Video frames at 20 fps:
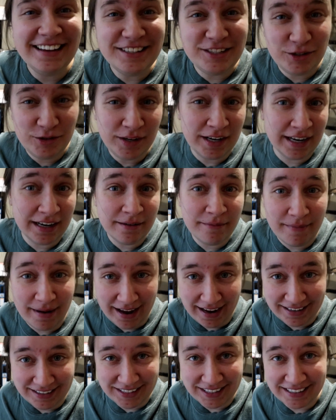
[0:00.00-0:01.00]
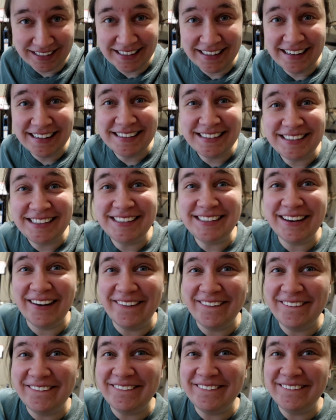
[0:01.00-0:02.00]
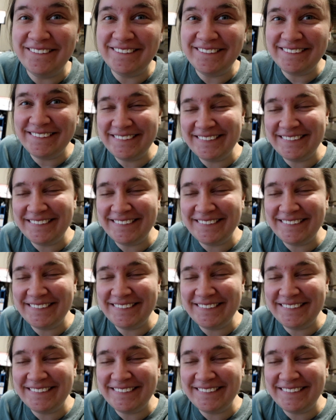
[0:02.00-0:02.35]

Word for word: as you can imagine. So